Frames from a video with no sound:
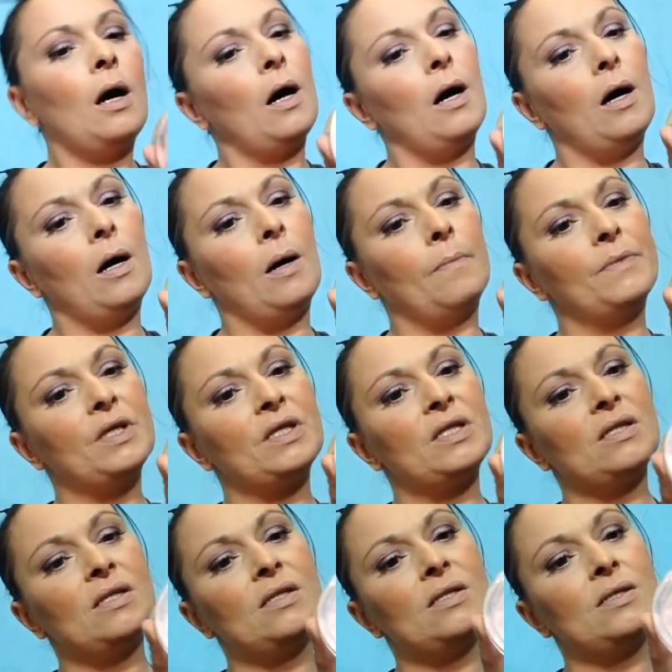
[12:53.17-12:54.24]
um, this
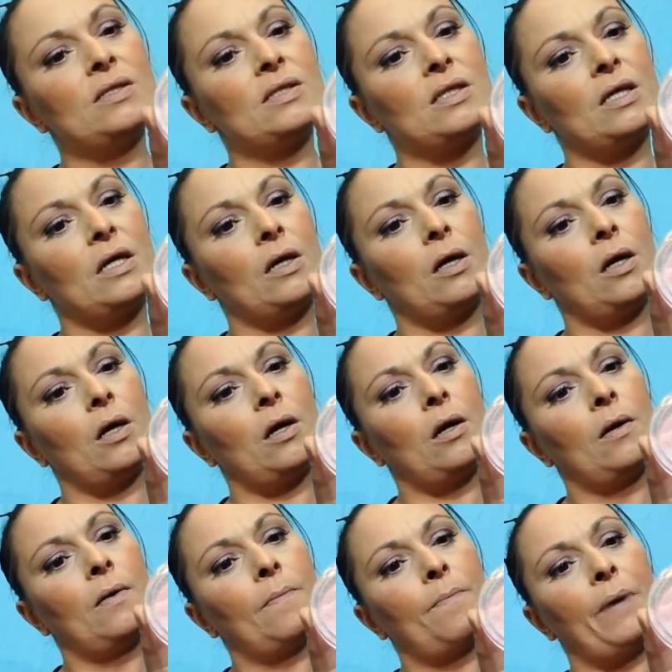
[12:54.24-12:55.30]
is
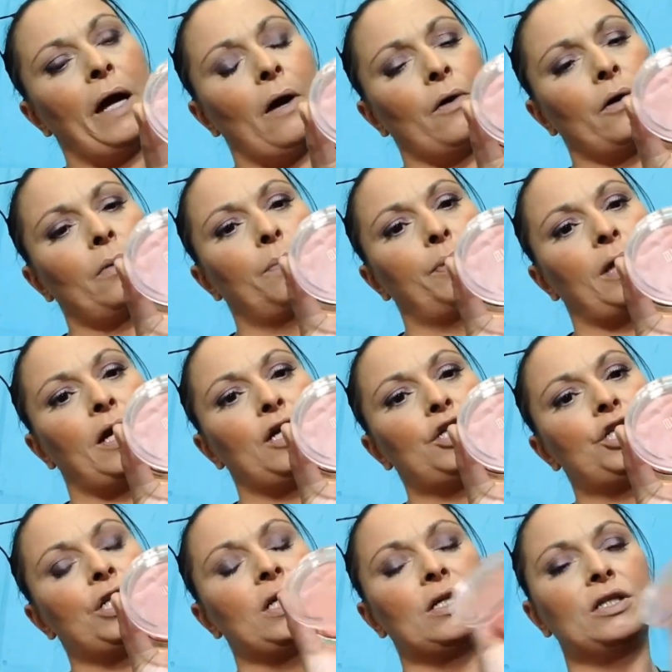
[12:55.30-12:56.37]
their powdered
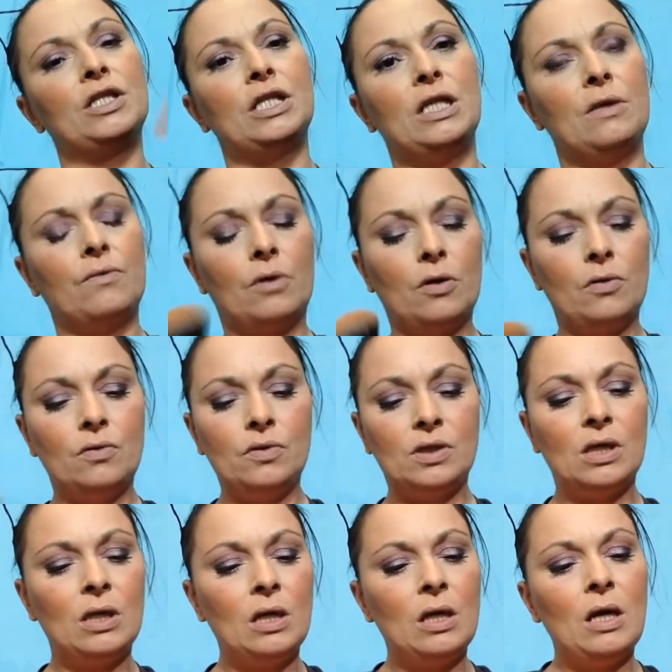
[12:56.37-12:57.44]
blush in Tea Rose.